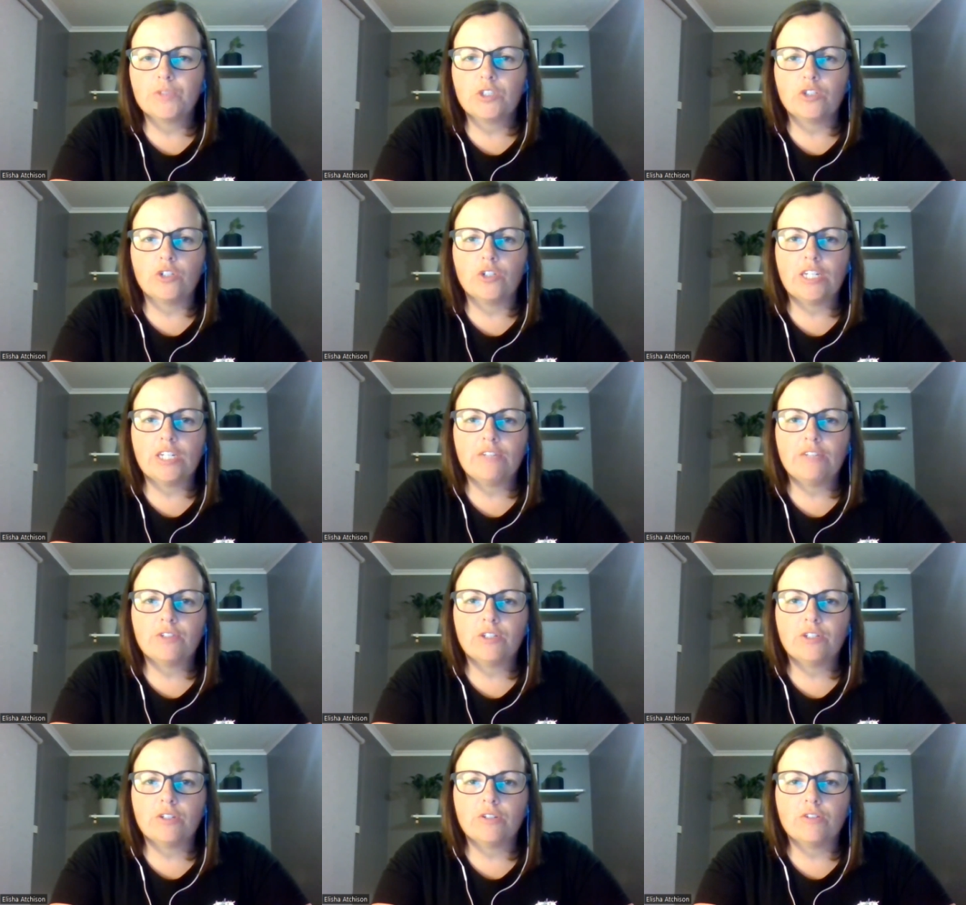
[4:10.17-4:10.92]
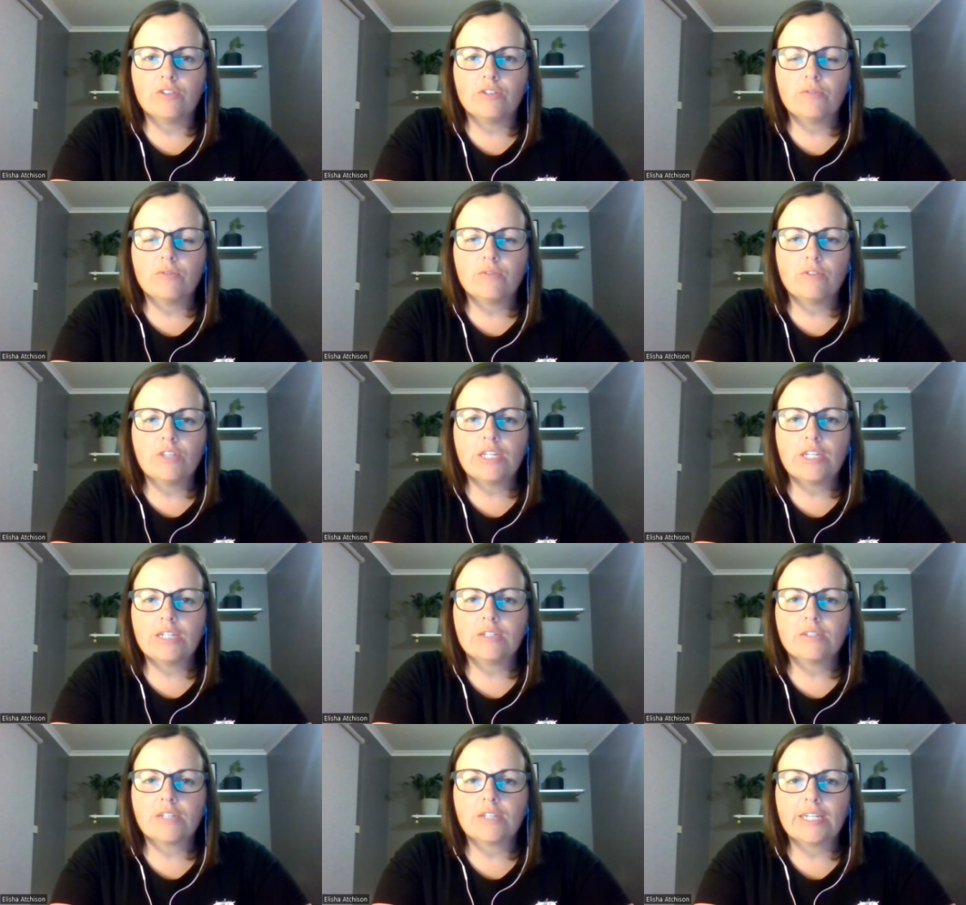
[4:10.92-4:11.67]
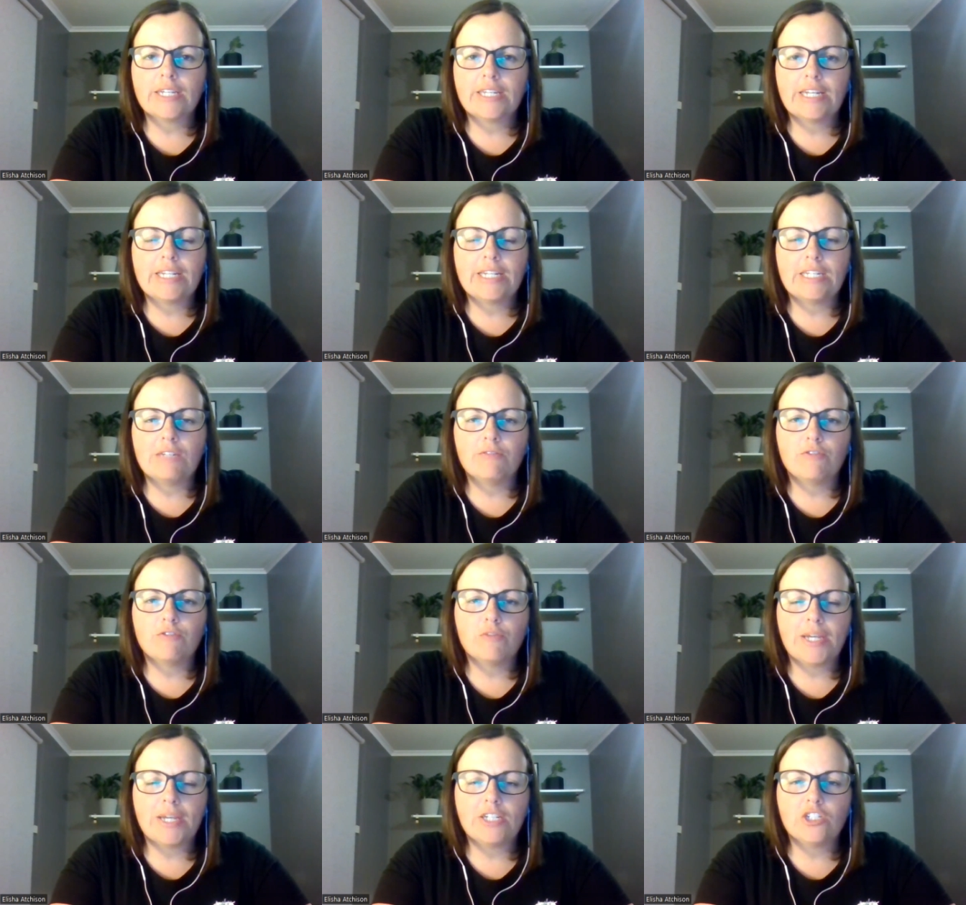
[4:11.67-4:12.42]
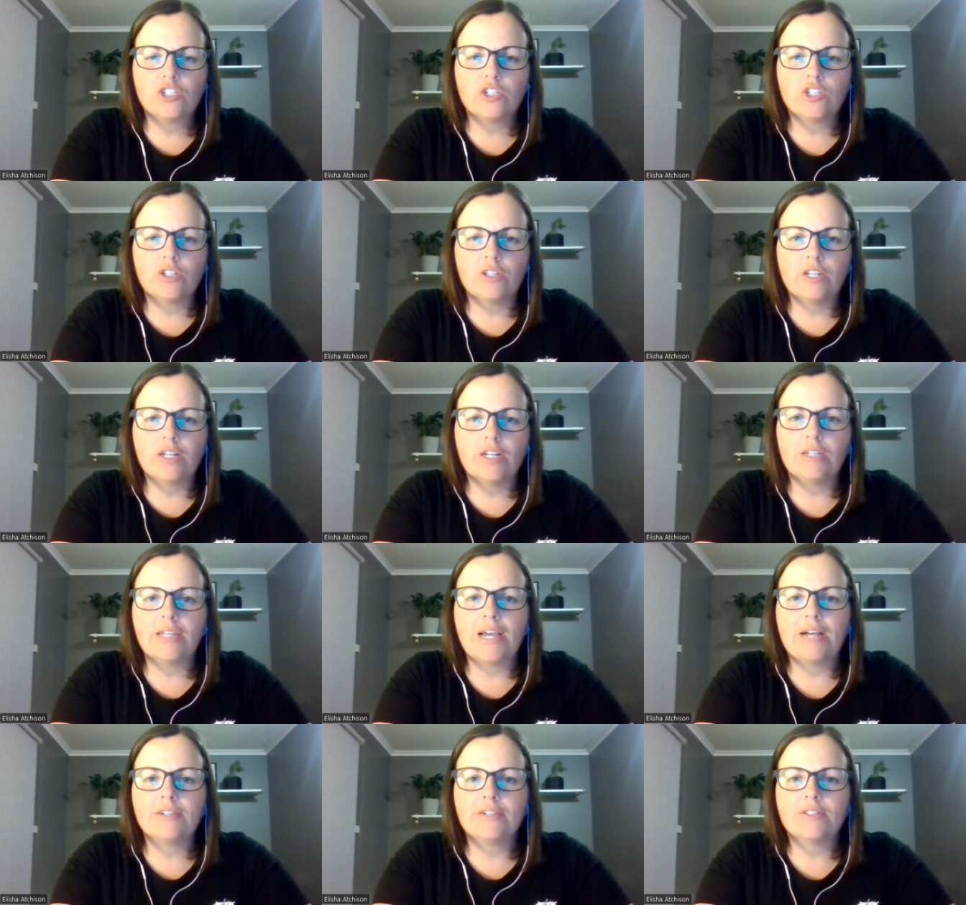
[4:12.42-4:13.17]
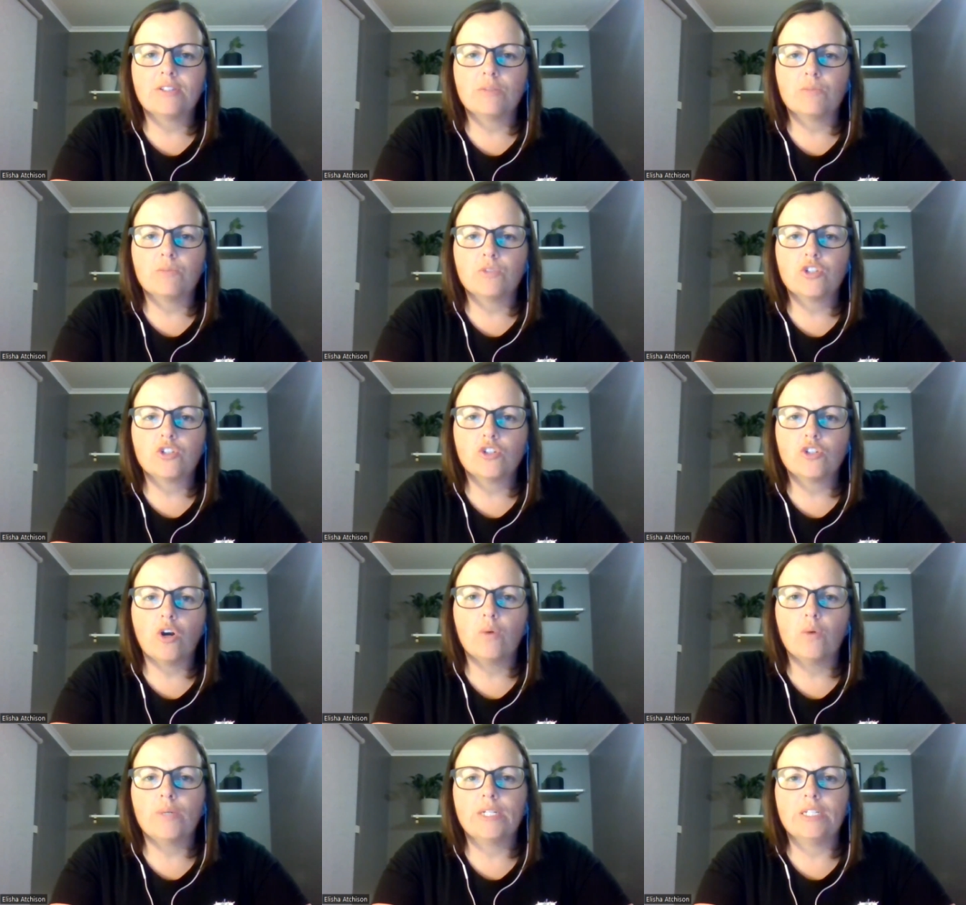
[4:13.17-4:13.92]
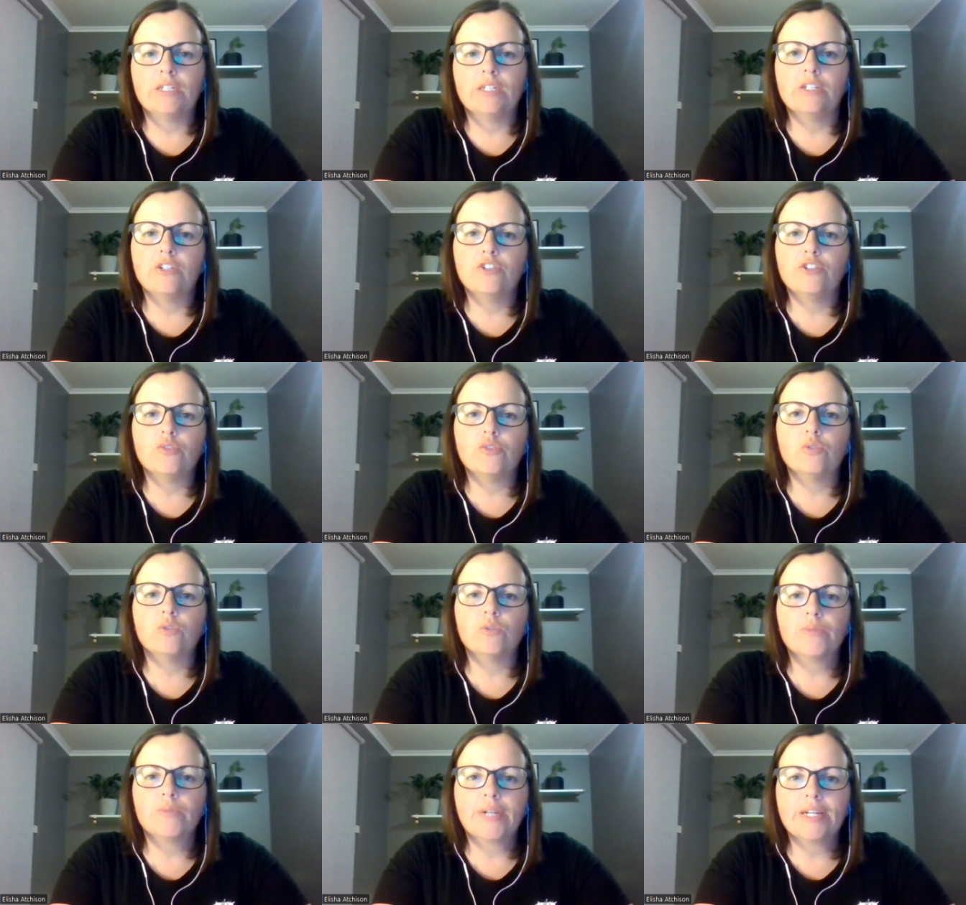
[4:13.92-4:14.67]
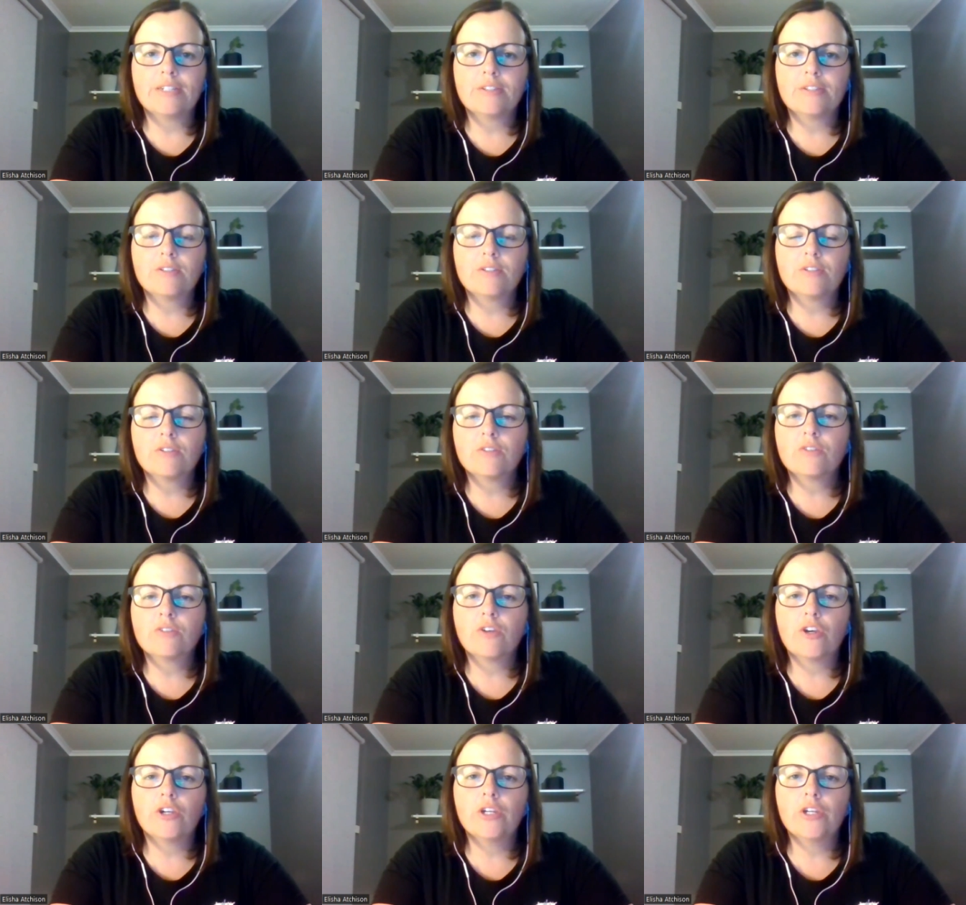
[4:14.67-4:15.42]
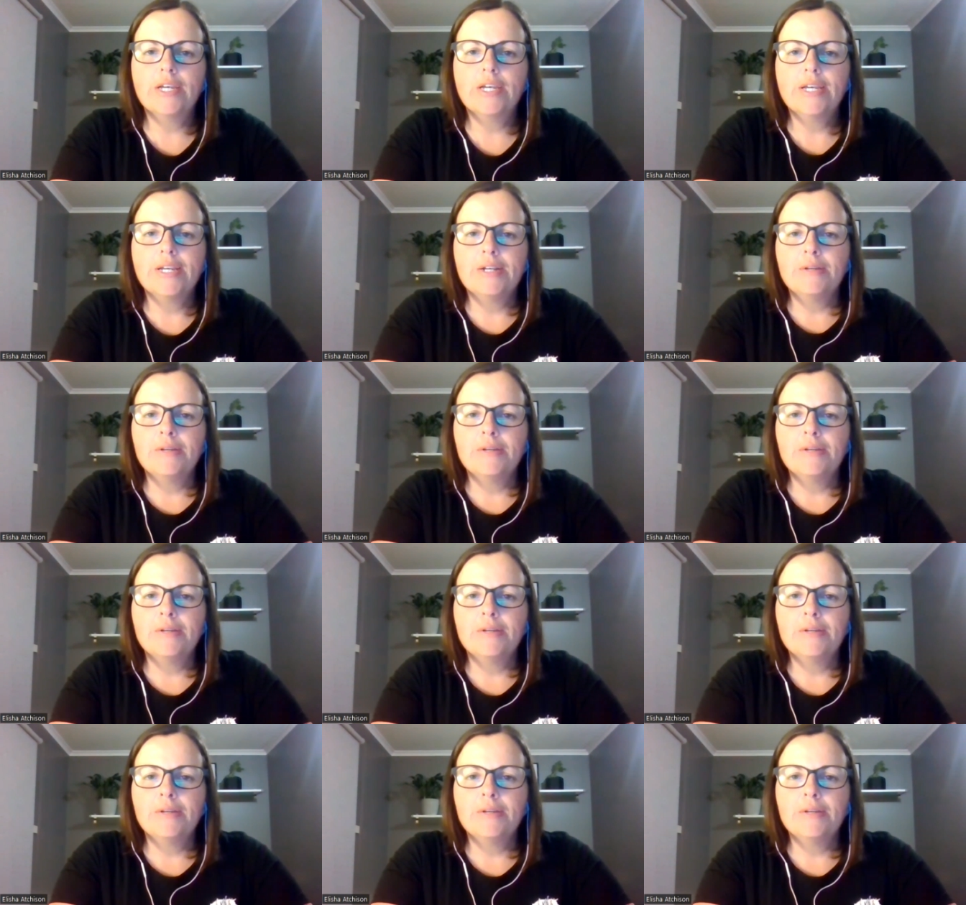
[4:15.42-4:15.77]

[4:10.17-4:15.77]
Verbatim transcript: you know, even things like getting information that allows them to go in and do arrests. So,